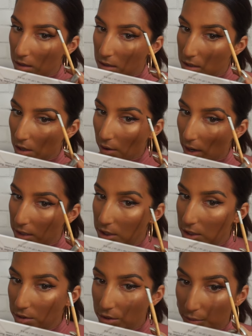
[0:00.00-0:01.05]
So I
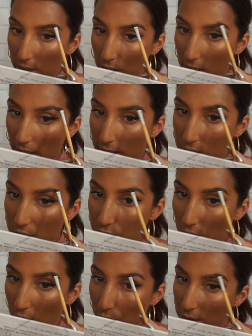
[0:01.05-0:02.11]
just use really light
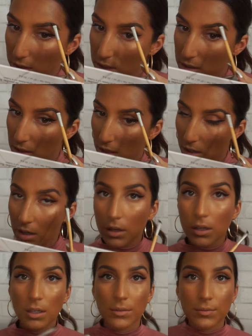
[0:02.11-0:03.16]
strokes.
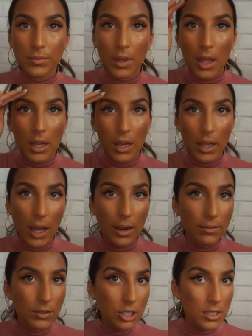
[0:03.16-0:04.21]
And I kind
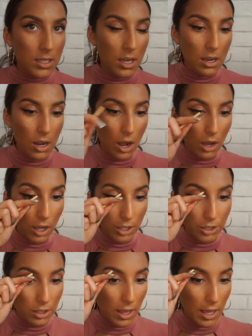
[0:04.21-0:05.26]
of just
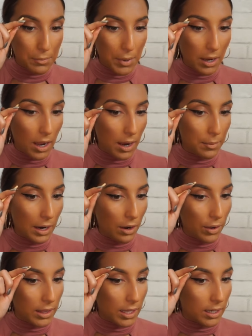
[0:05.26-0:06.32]
underline my eyebrow
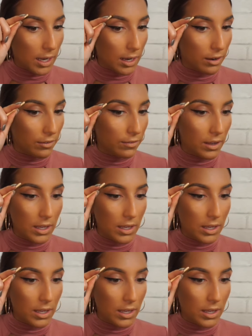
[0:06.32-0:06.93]
and then kind of